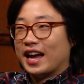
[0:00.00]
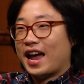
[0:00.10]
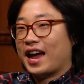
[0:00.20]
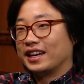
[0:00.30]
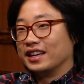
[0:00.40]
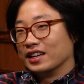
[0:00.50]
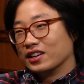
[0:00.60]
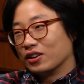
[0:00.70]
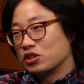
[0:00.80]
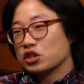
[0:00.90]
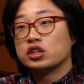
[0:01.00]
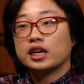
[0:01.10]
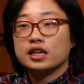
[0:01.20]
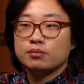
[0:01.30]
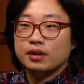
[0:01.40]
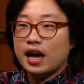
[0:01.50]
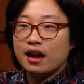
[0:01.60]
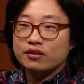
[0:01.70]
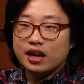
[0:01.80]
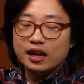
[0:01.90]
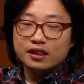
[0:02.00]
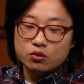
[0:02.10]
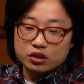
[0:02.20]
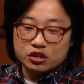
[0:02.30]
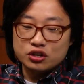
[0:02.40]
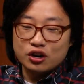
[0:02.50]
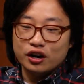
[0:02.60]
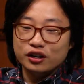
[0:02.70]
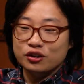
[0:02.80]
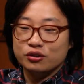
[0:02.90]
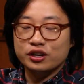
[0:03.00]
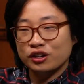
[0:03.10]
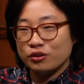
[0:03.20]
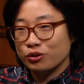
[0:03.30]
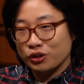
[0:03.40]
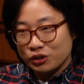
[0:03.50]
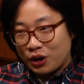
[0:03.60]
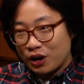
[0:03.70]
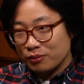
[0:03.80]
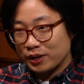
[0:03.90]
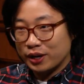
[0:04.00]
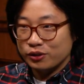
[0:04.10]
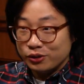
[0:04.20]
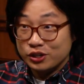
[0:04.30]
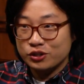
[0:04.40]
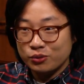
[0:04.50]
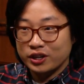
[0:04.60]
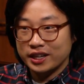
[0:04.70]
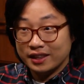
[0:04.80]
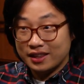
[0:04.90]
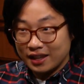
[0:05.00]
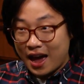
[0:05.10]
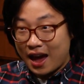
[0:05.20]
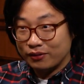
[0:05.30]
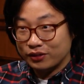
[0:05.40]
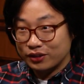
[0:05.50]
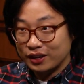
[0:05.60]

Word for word: hacky, you know, just to get some laughs. I think when you start, you don't care what you talk about. You just want to get the laughs,